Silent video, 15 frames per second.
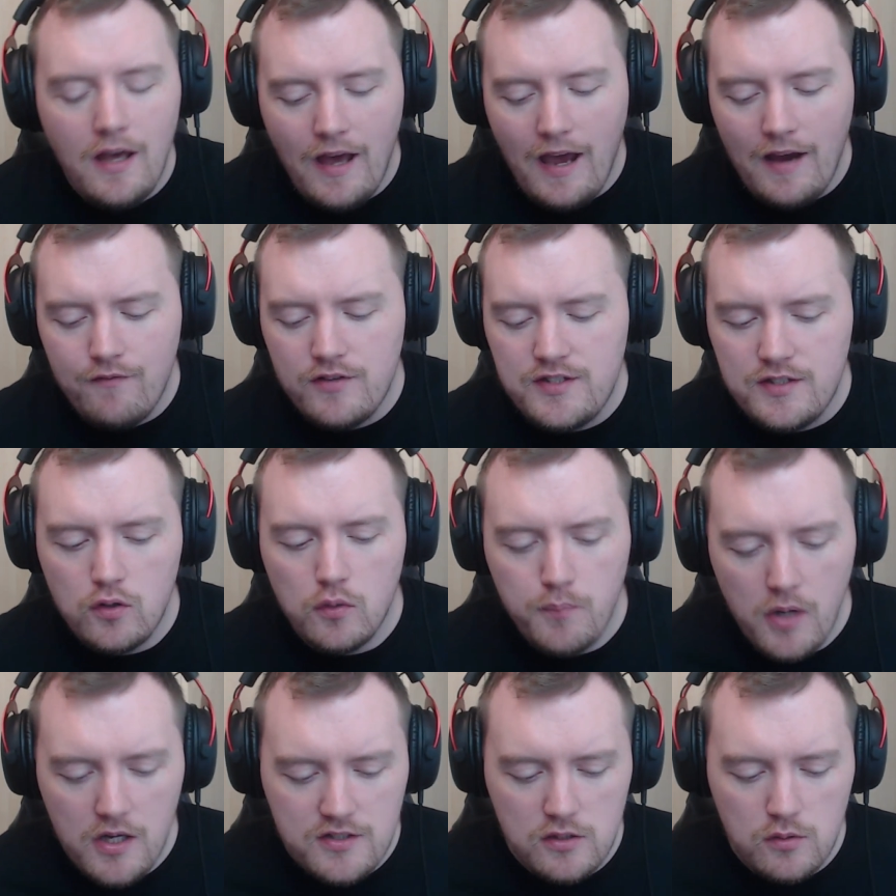Every single
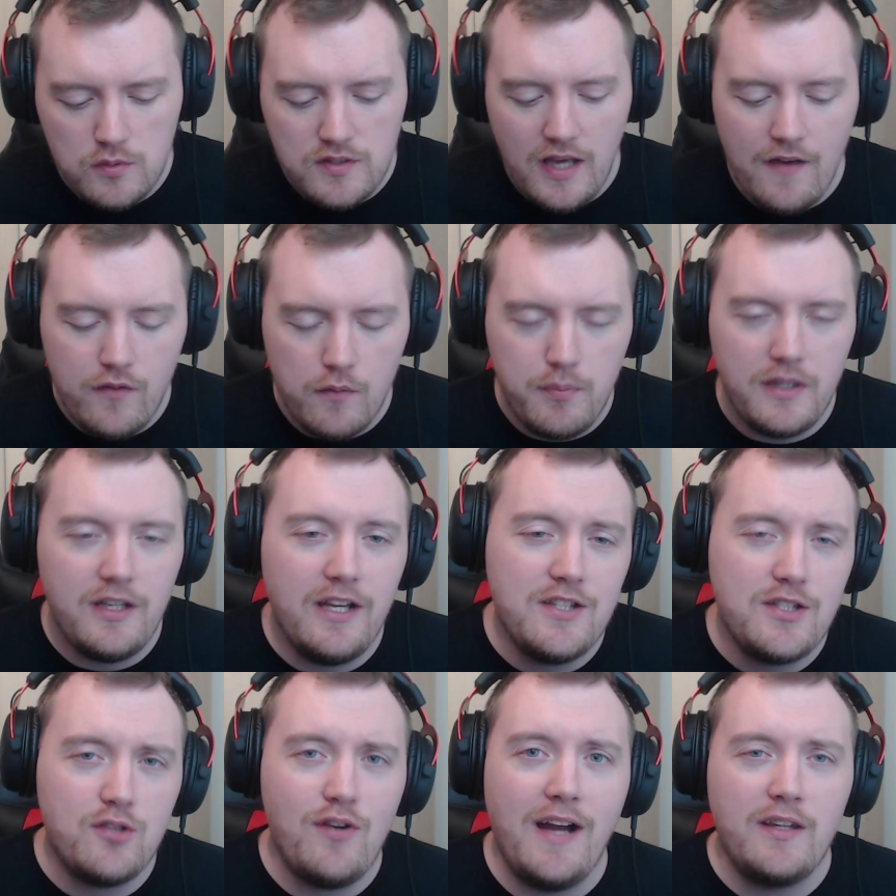person who has ever been
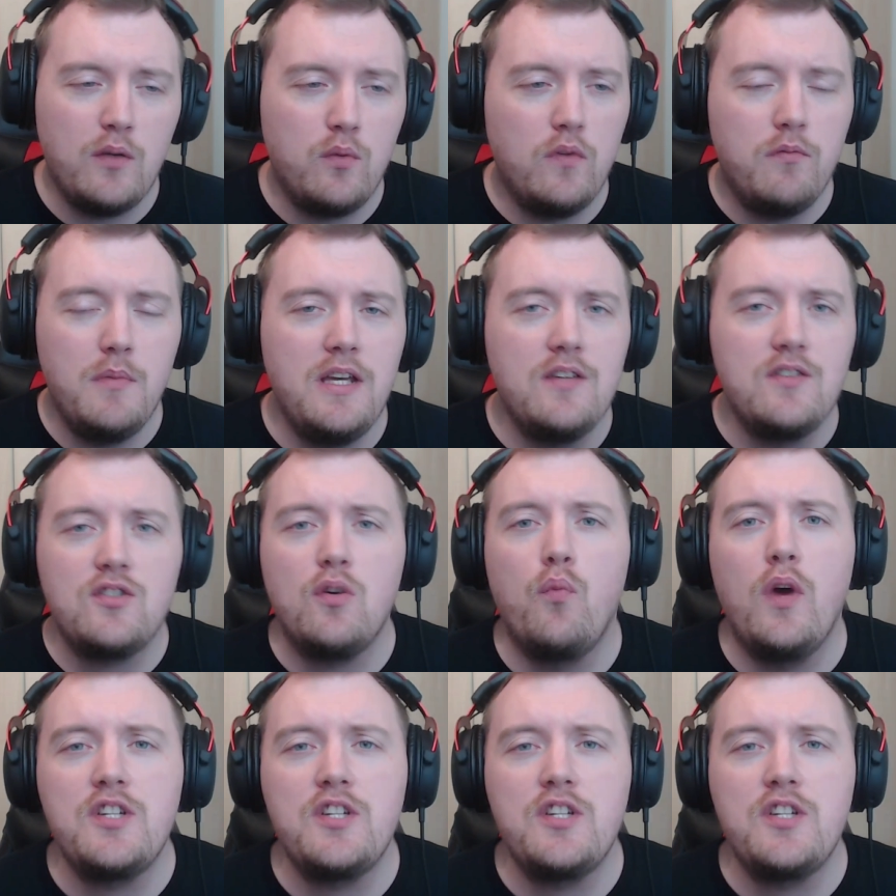interacted with me in some way,